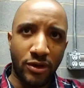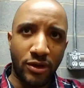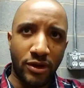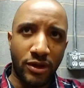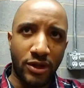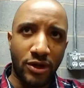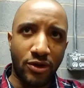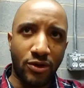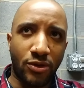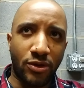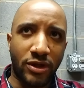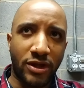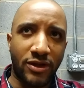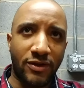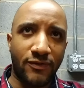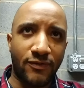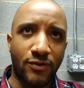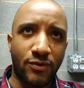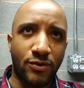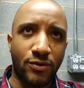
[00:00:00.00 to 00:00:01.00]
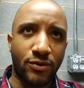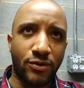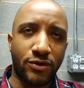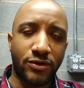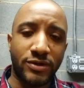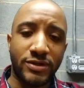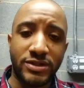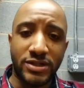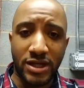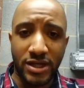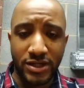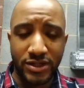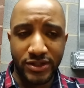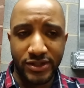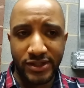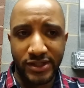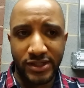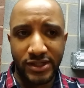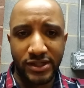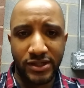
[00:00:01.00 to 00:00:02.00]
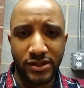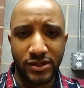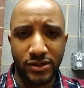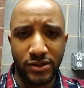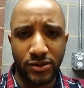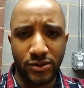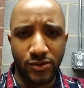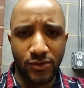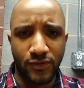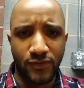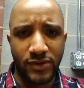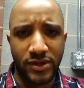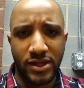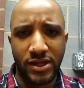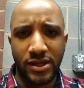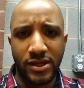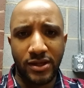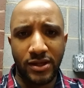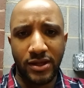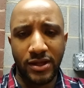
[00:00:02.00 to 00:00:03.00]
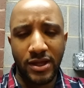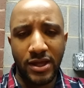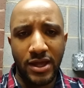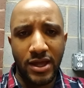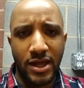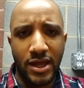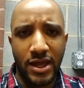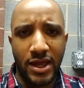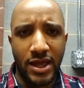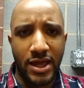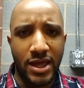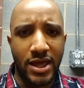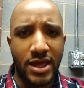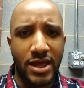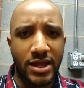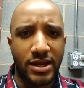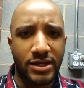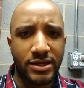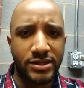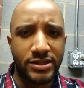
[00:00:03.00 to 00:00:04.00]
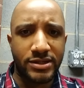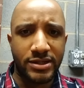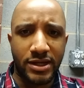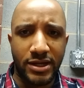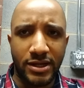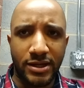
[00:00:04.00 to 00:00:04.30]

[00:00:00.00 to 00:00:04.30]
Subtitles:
they're looking for Sanji, Luffy, and